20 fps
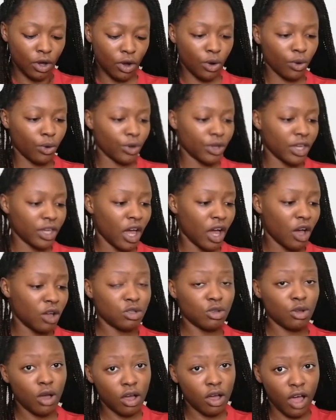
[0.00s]
Oh yeah, I
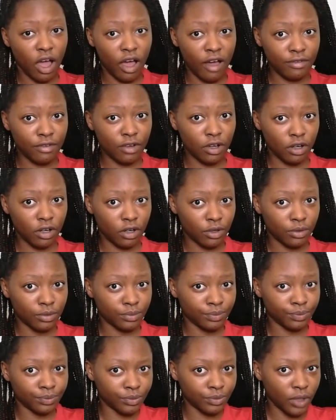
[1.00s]
also have
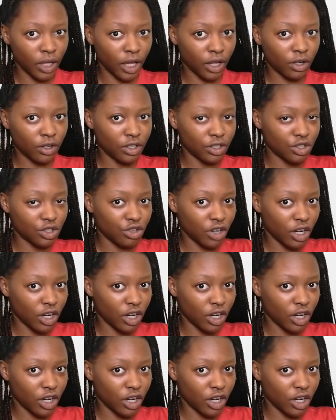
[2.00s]
I got a